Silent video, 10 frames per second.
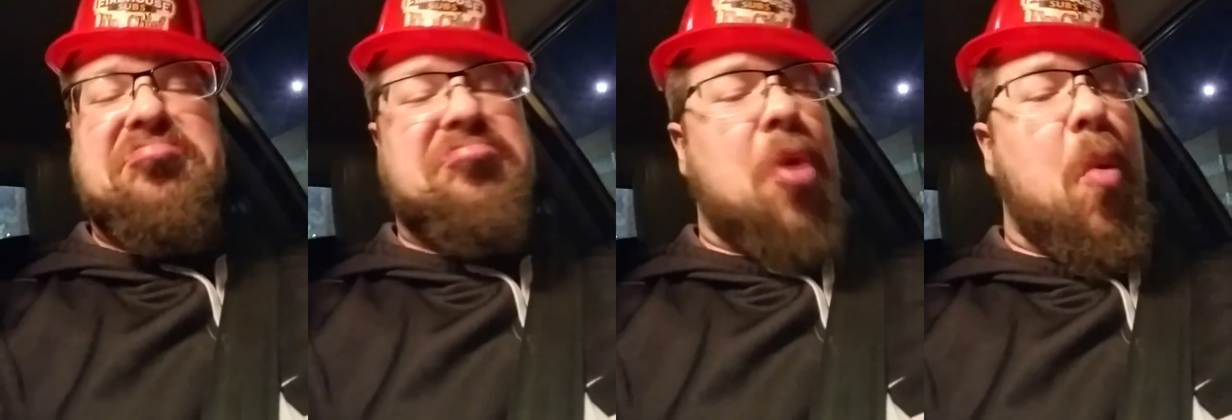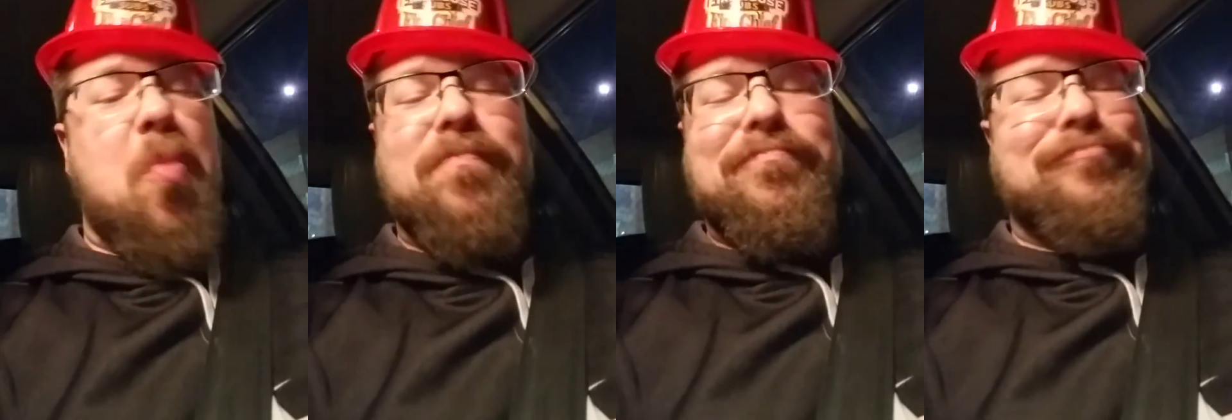
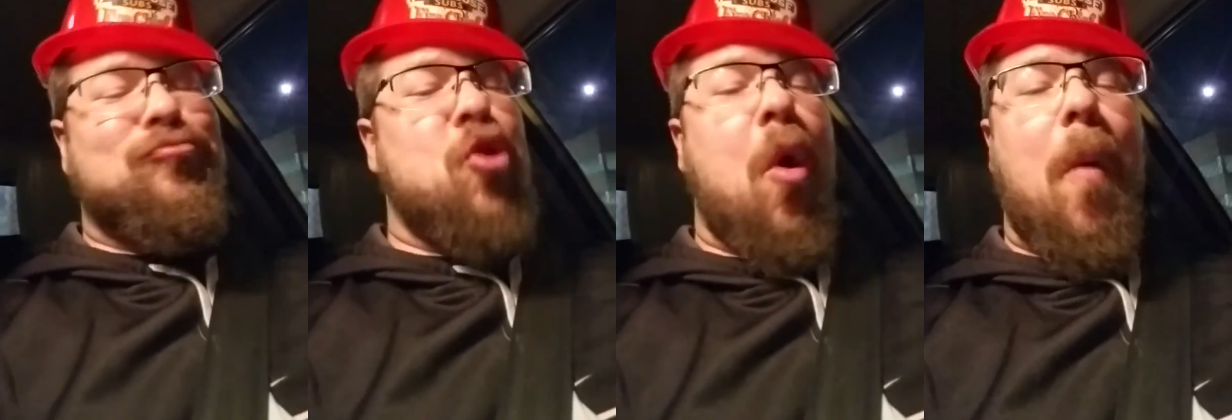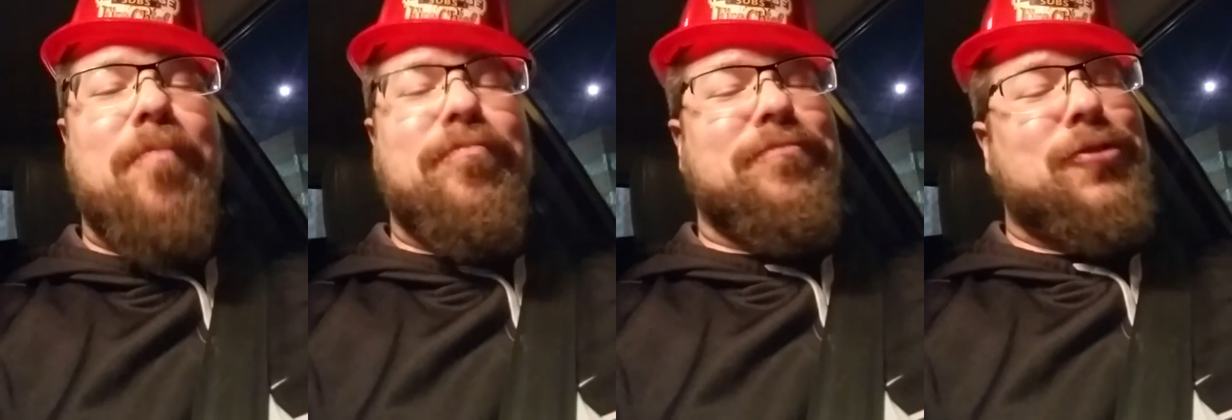Nope.
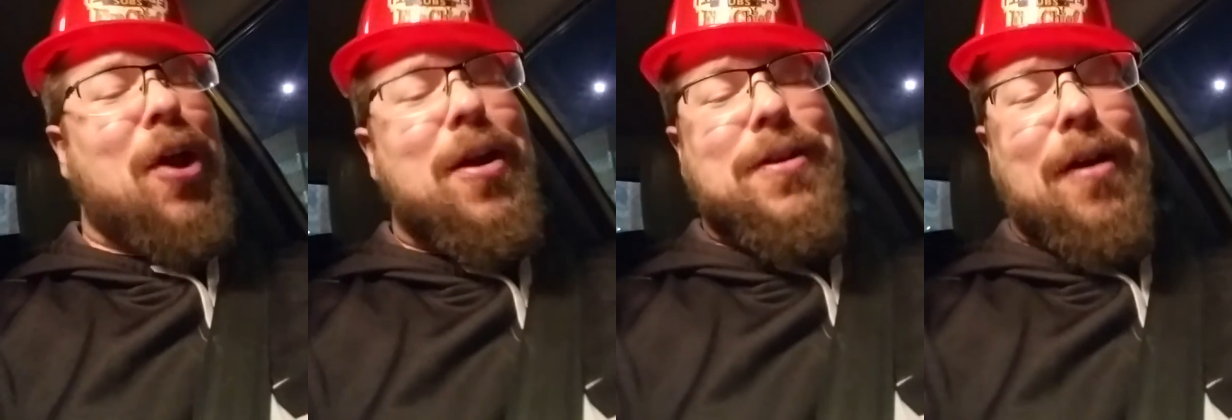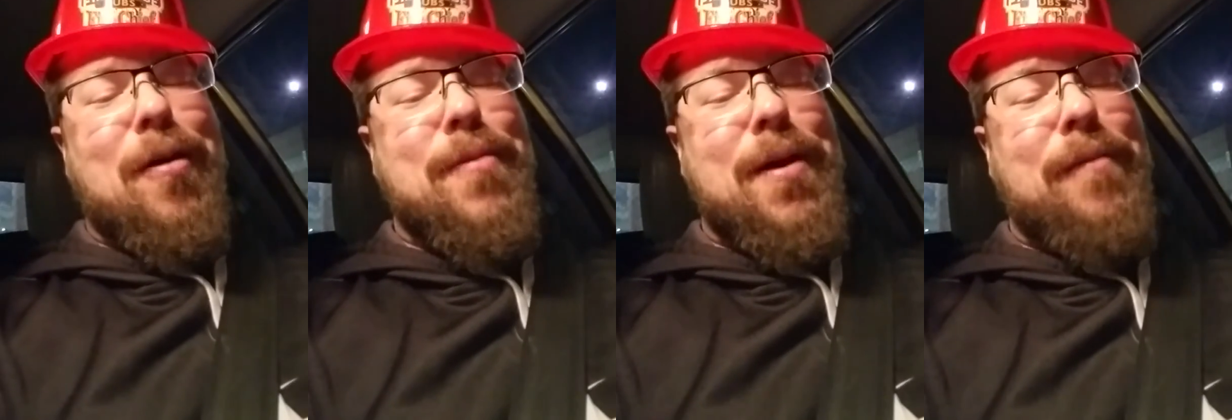Sorry, Taco
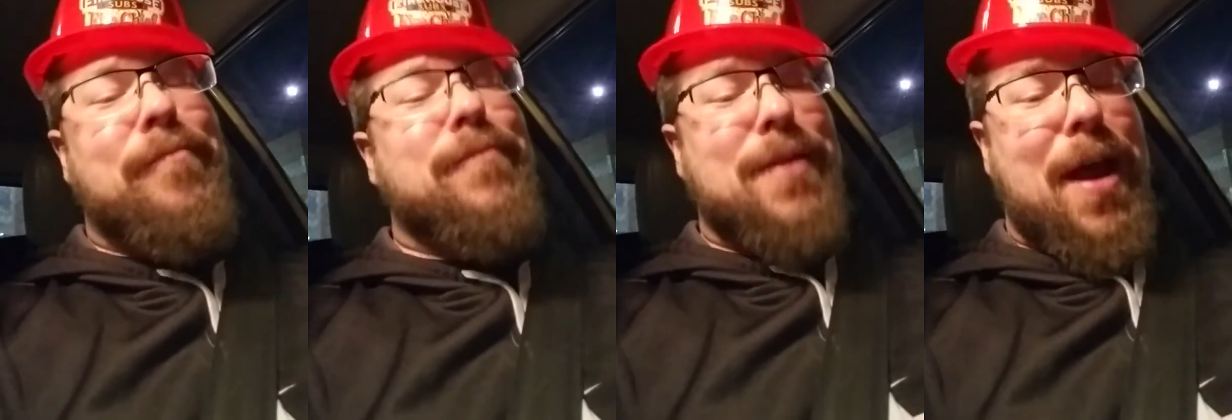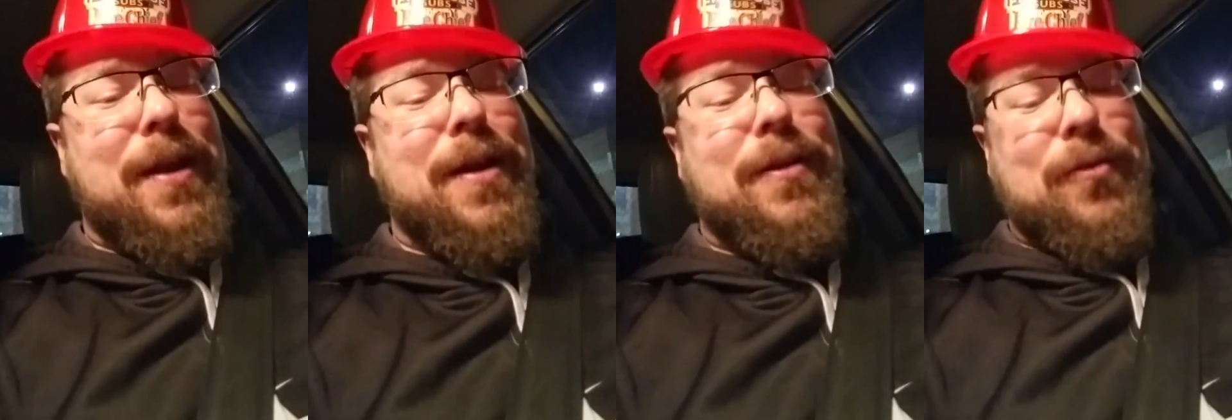Bell. Not a
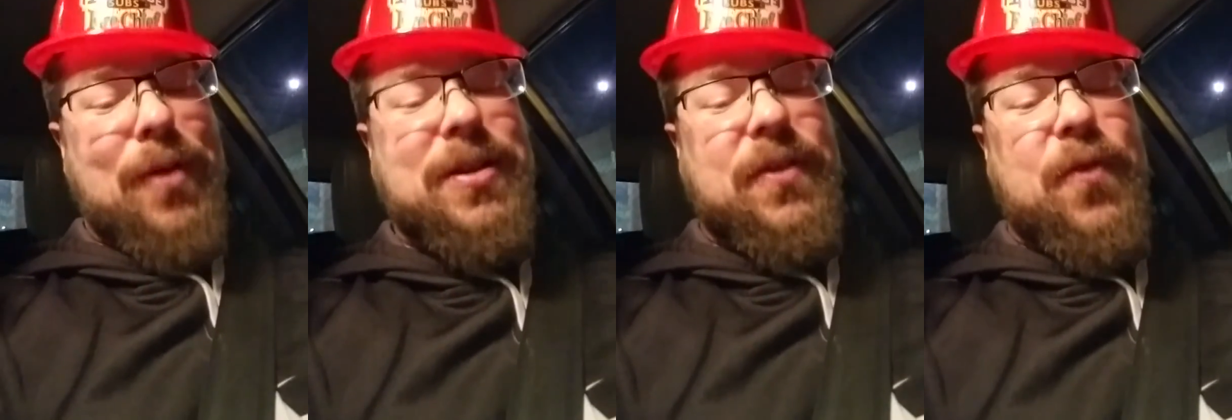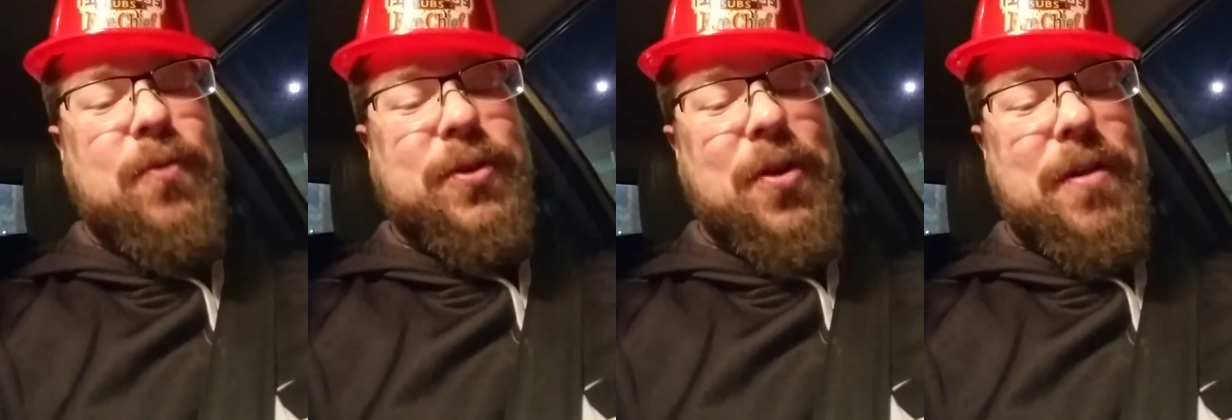hit. Rest of the food
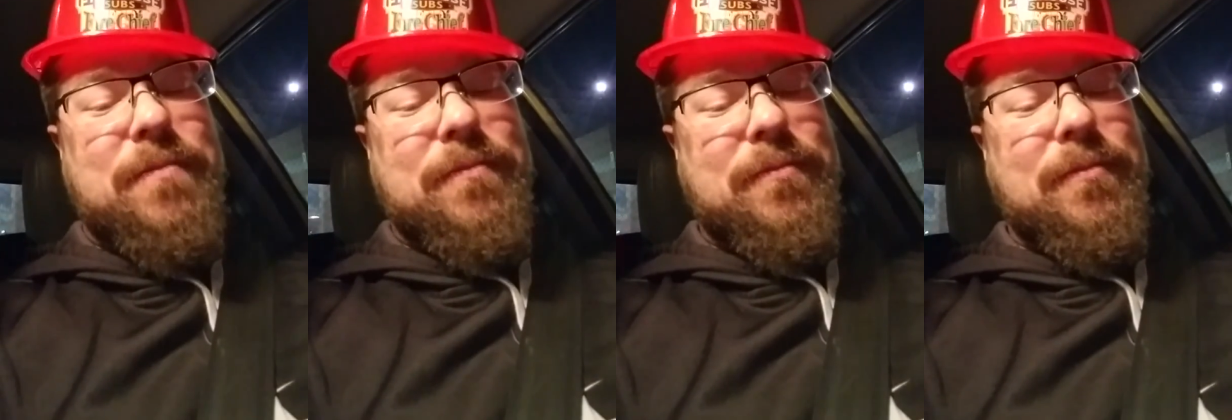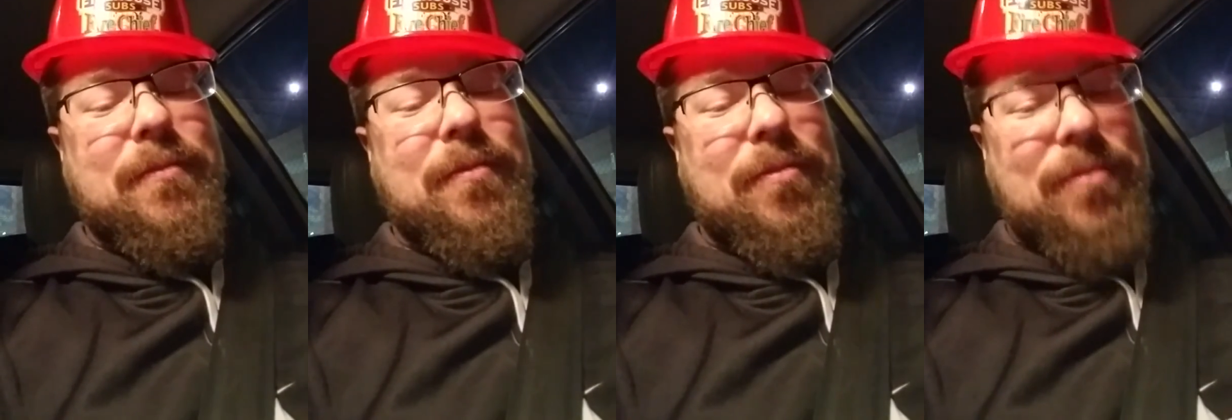was good.
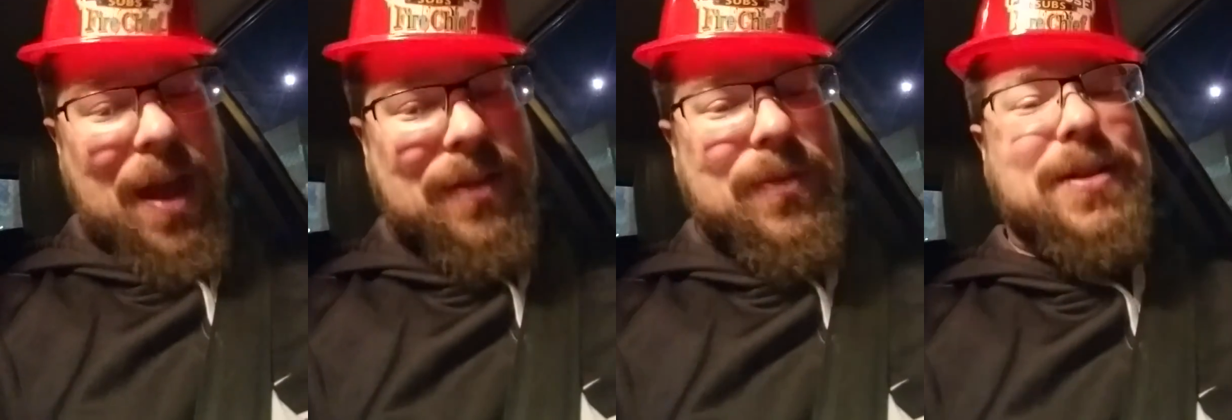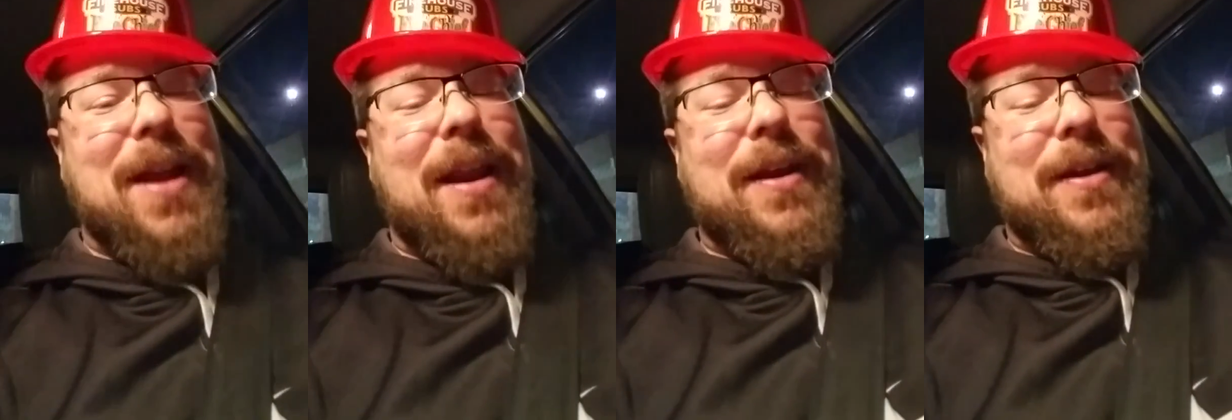That was
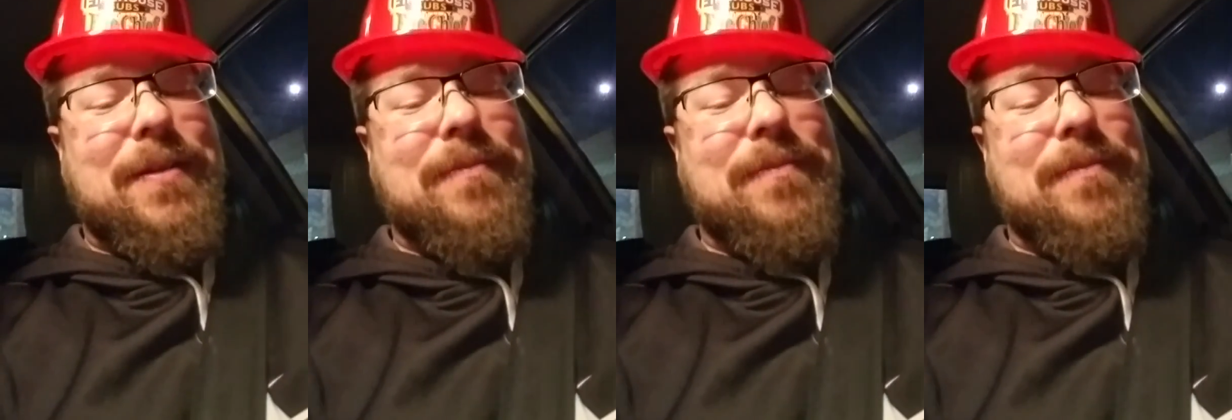not a hit.